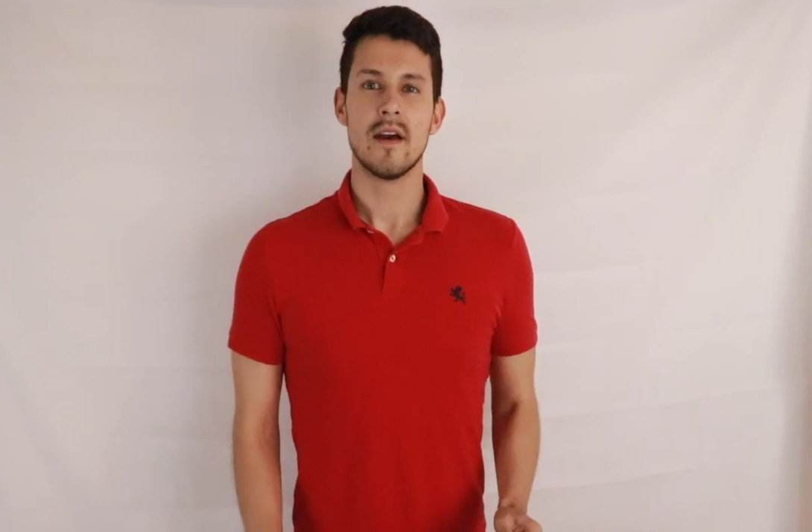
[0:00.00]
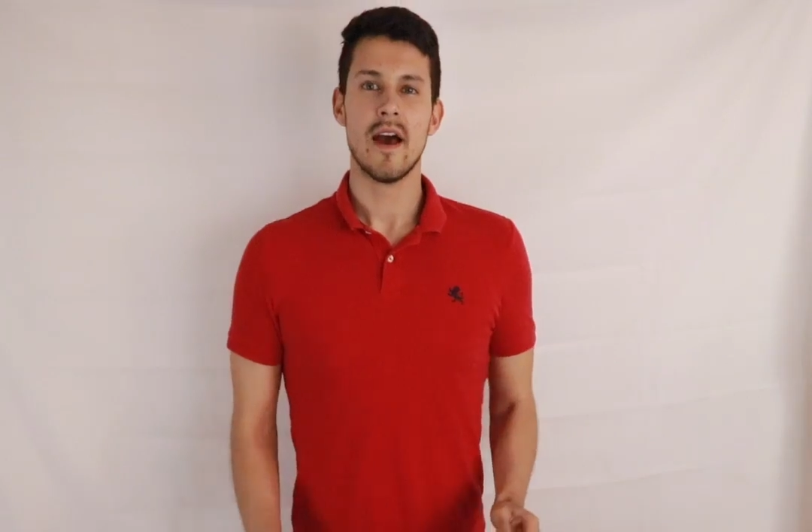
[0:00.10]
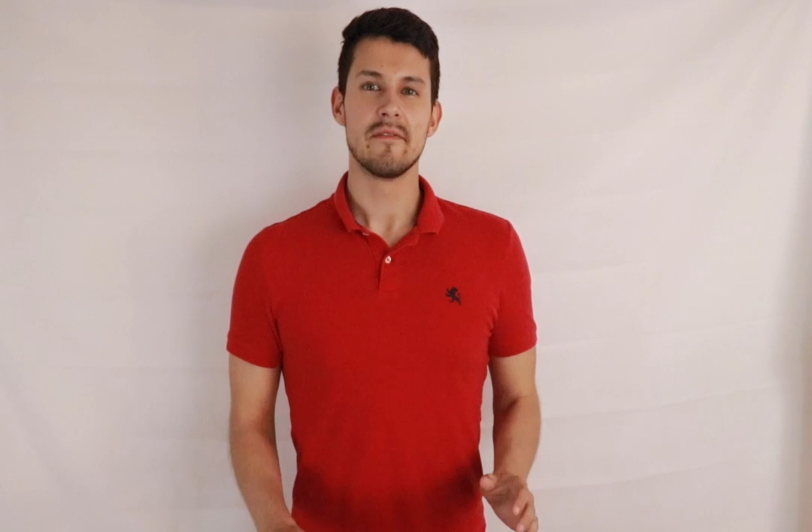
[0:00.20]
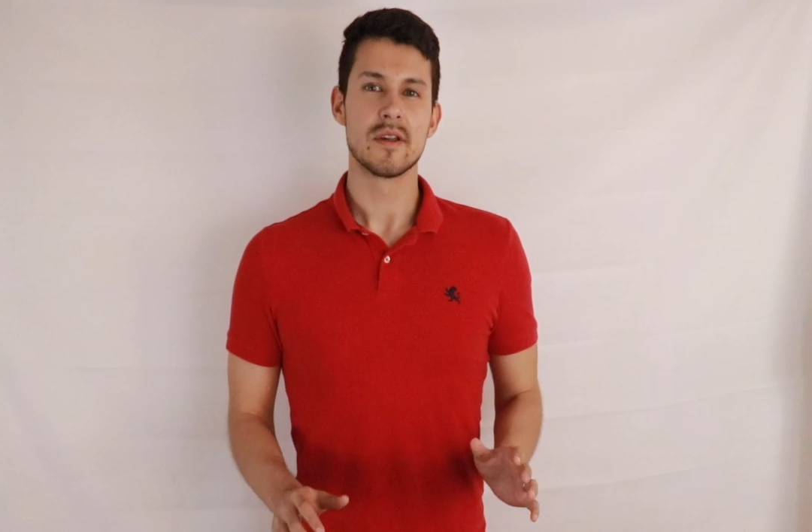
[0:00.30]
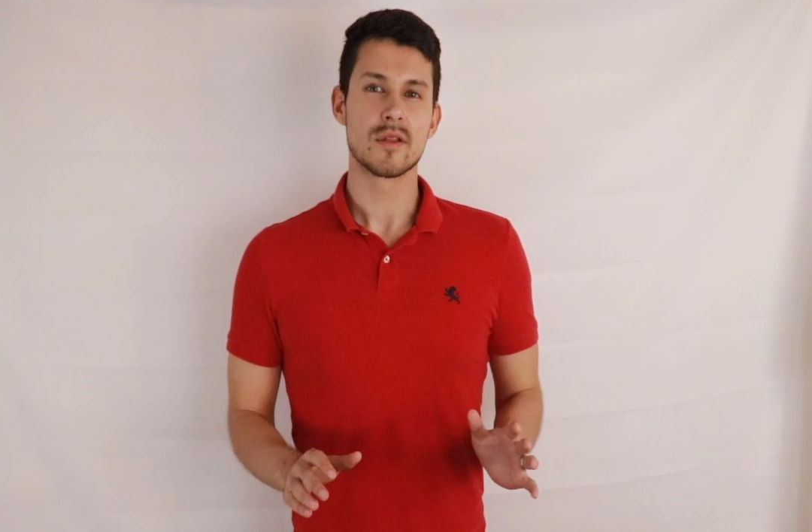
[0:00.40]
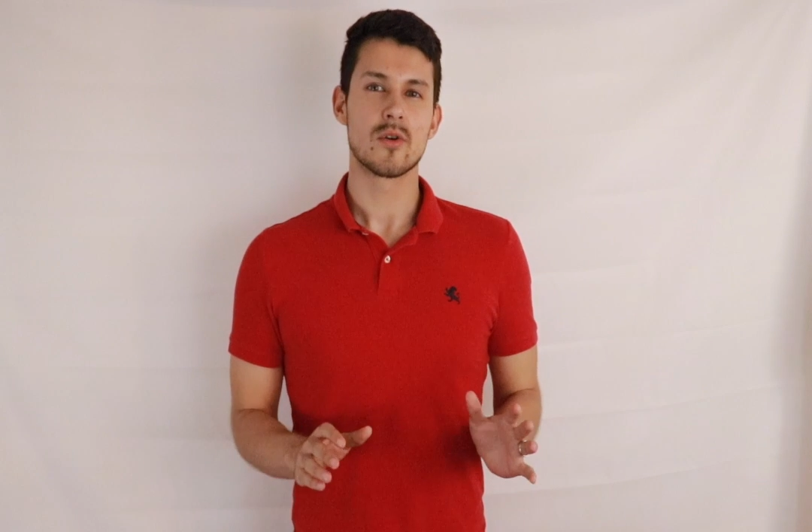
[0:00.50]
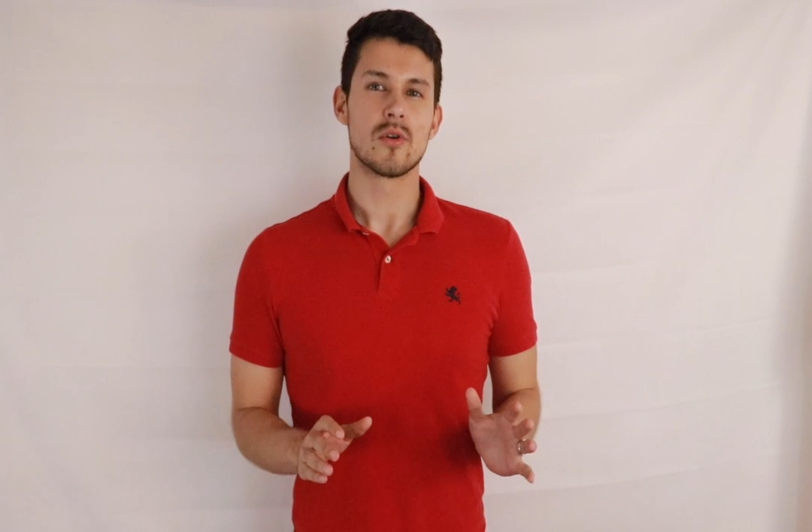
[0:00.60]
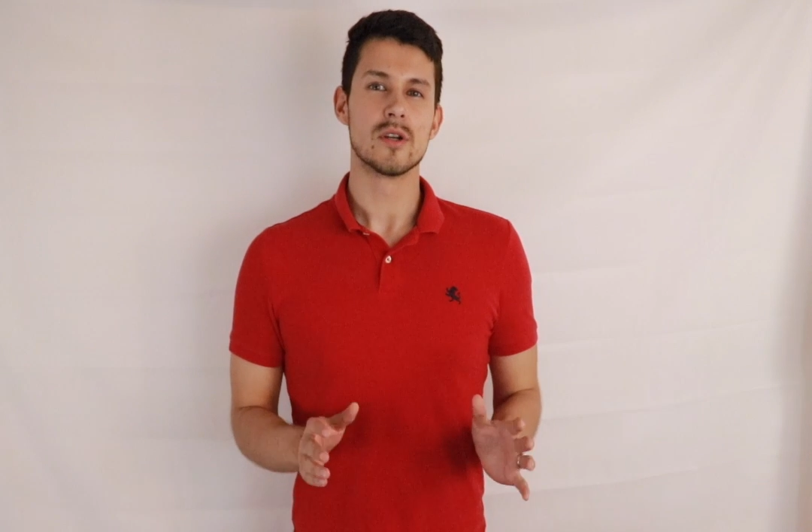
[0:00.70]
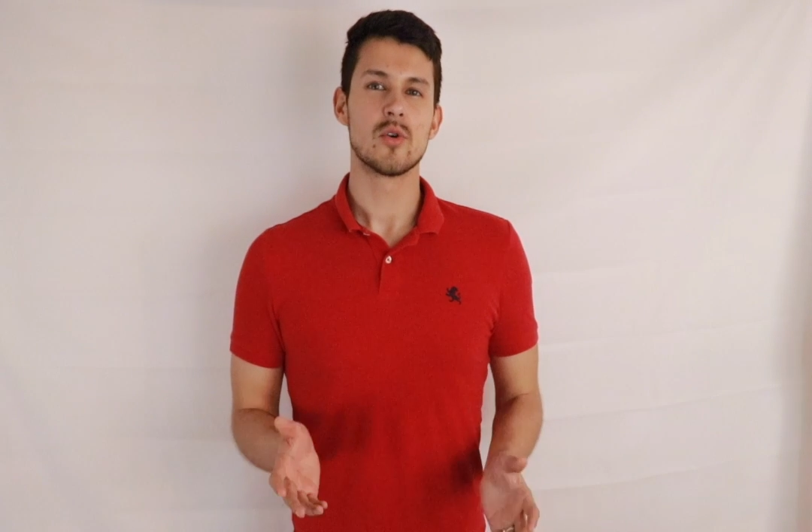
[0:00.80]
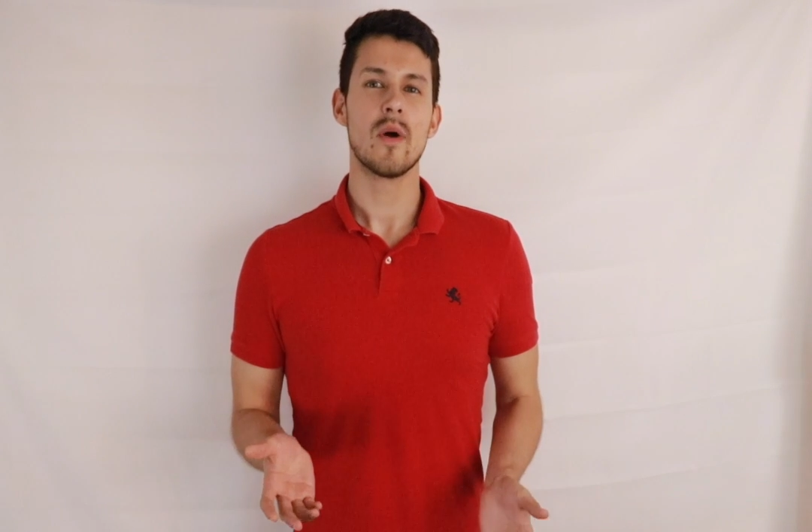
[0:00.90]
Having
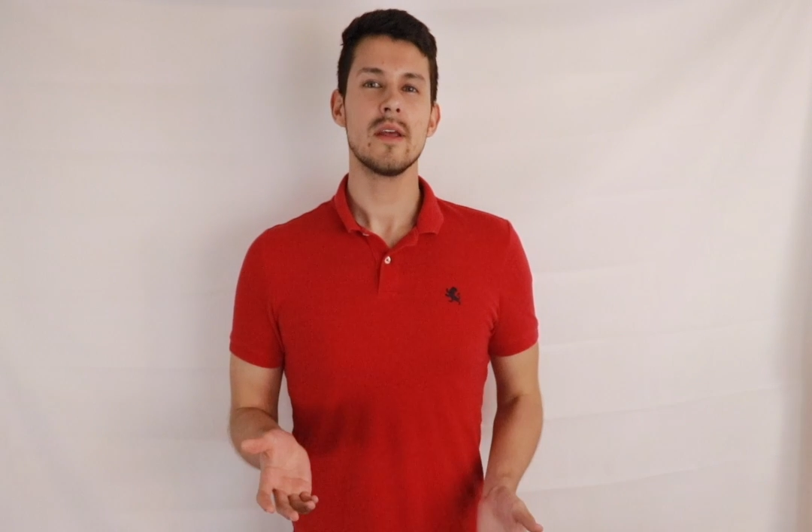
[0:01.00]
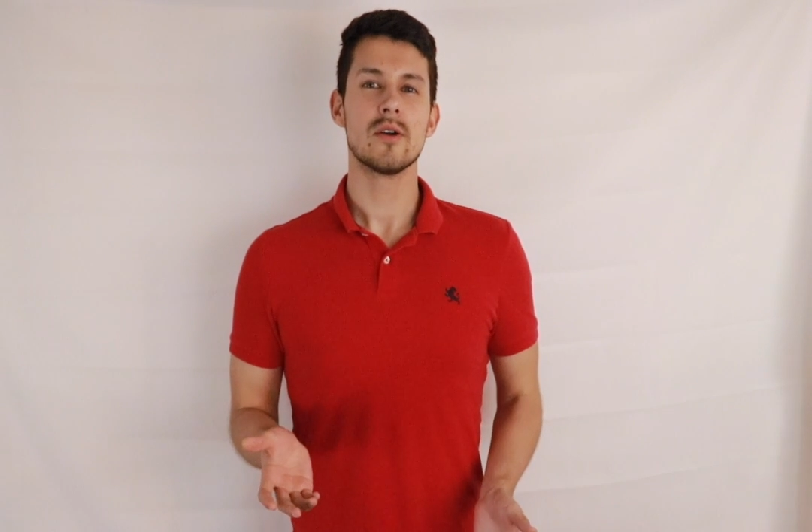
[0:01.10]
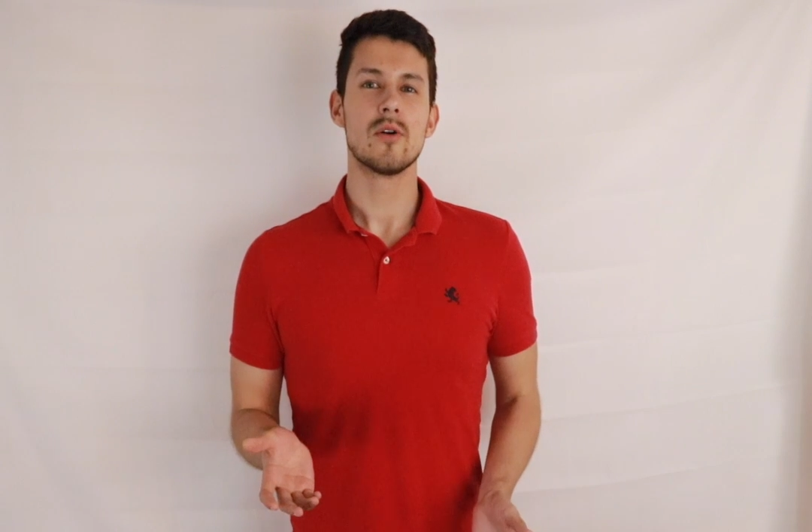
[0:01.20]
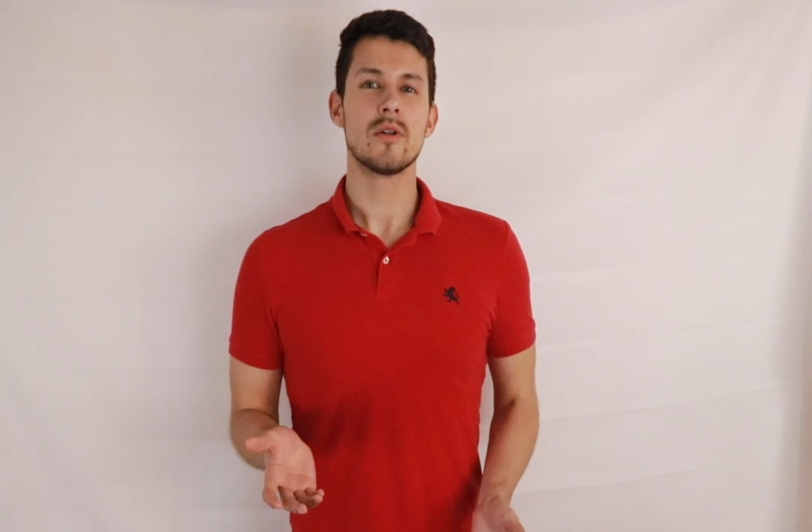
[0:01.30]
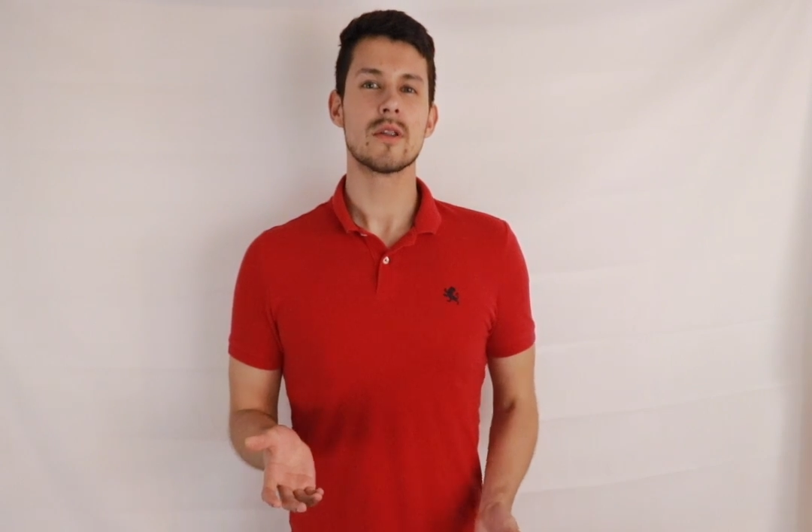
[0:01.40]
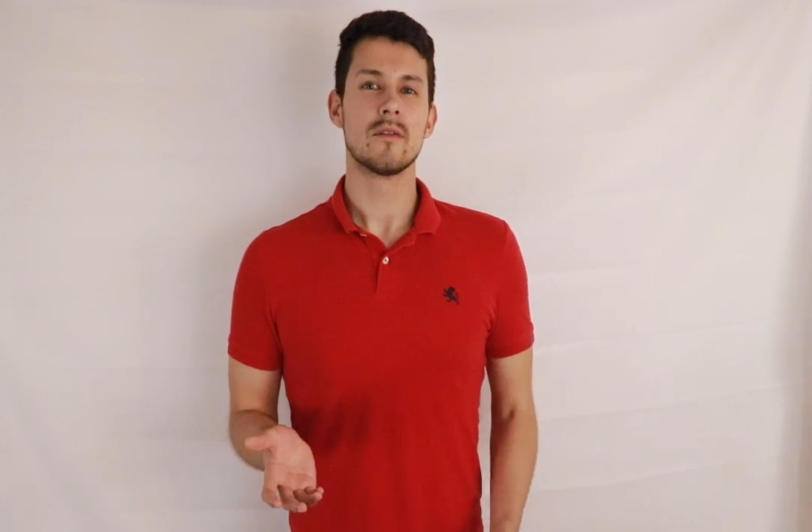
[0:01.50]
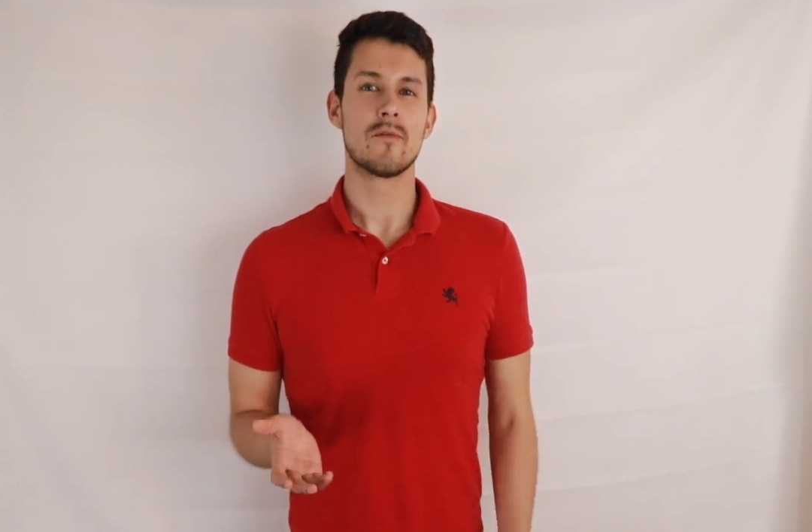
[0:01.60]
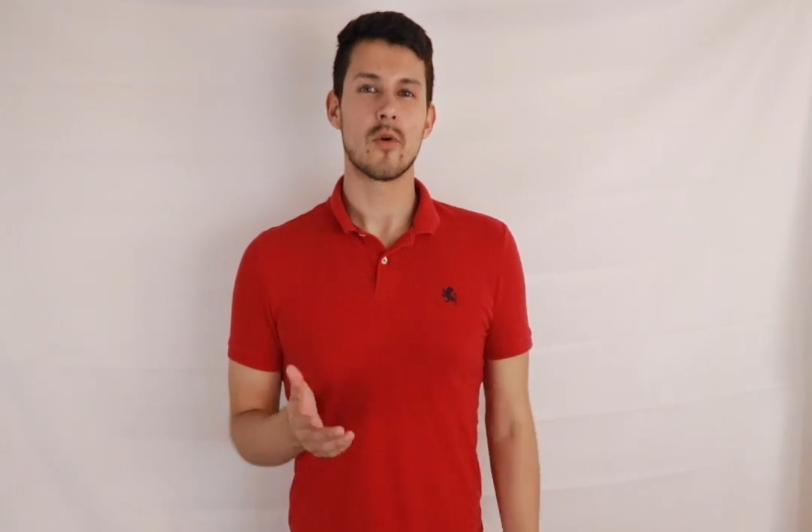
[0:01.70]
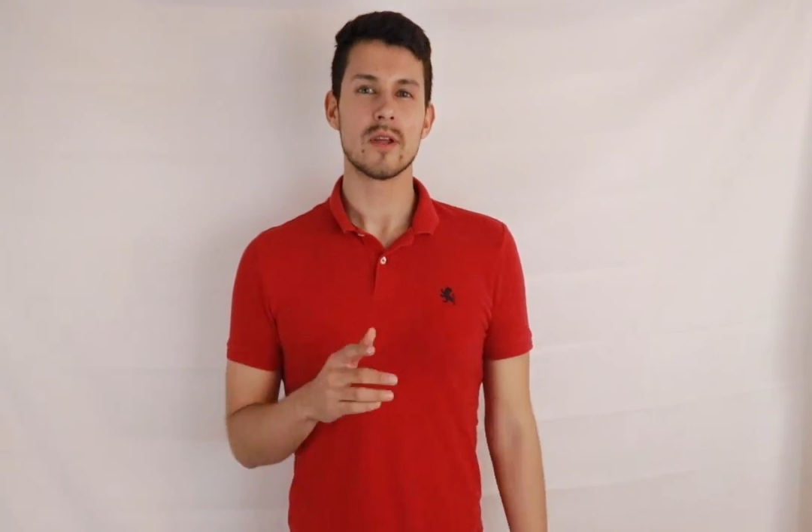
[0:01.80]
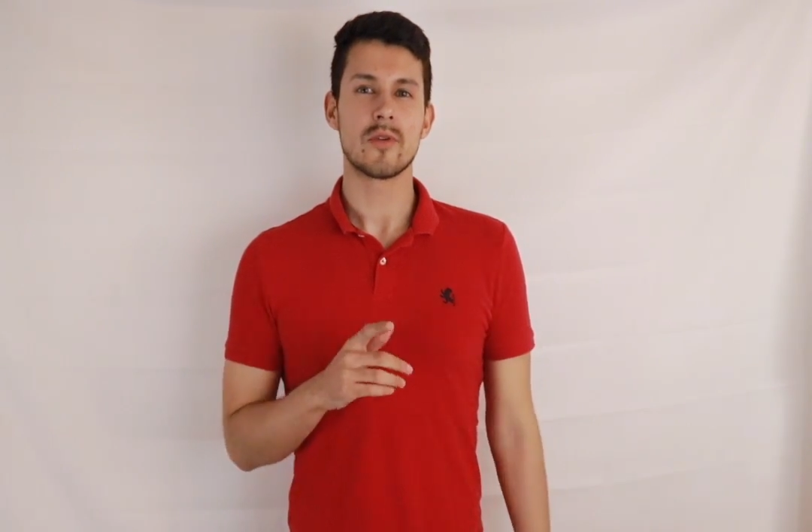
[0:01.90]
scored 20 goals in
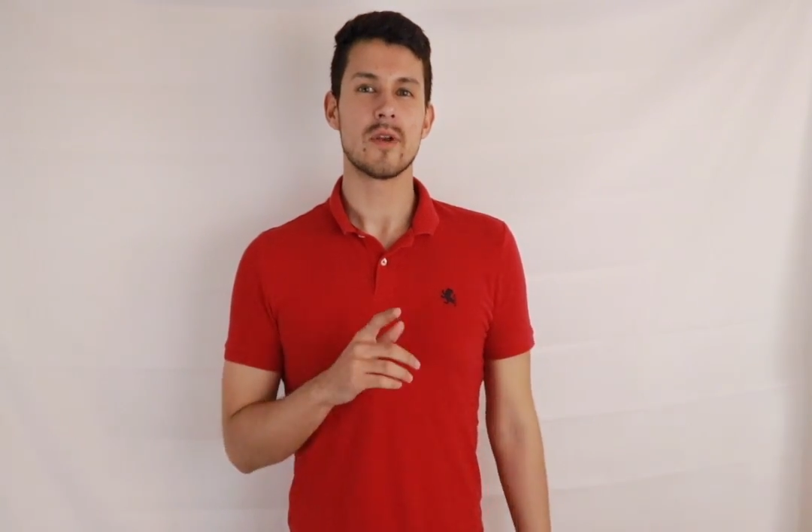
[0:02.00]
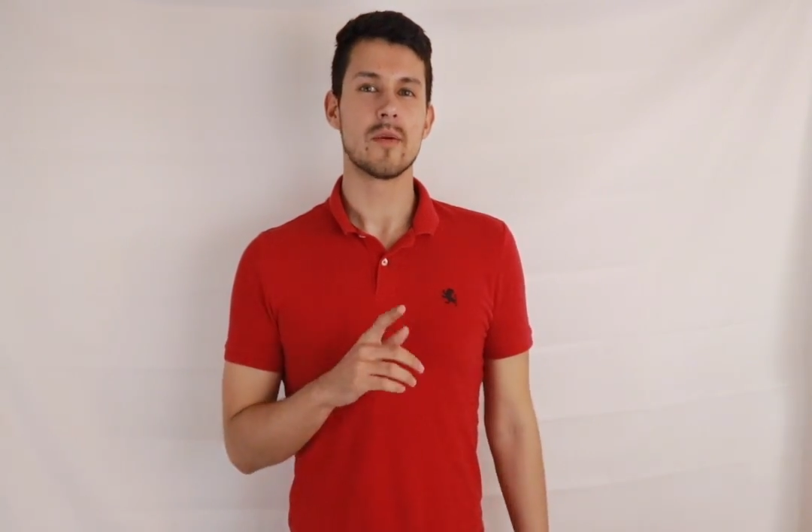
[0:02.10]
43